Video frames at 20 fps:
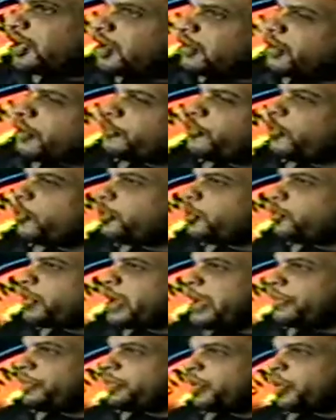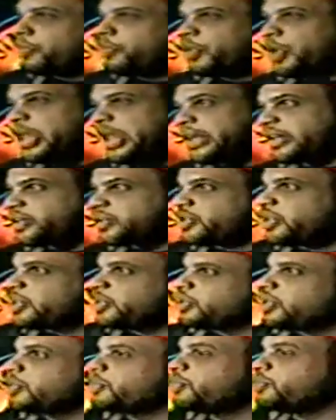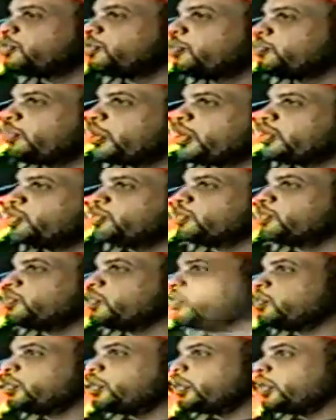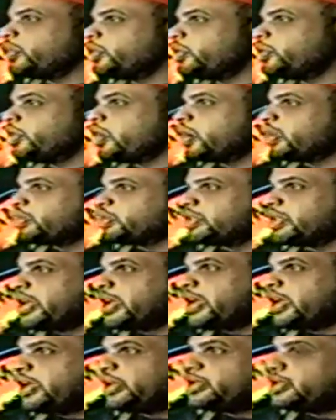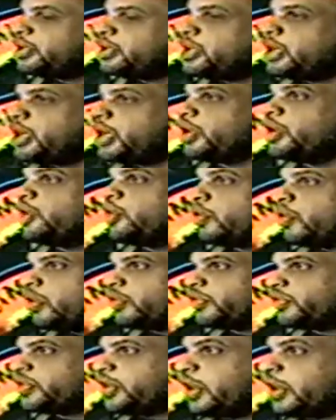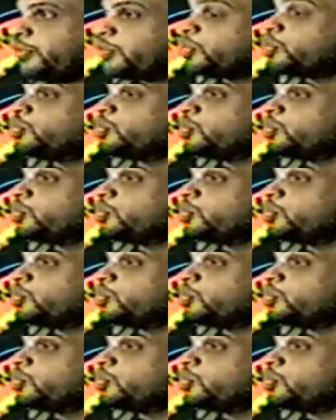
Before we wrap it up, though, I'd like to say something to the brothers in Uniondale, the dark side and the north side. What you're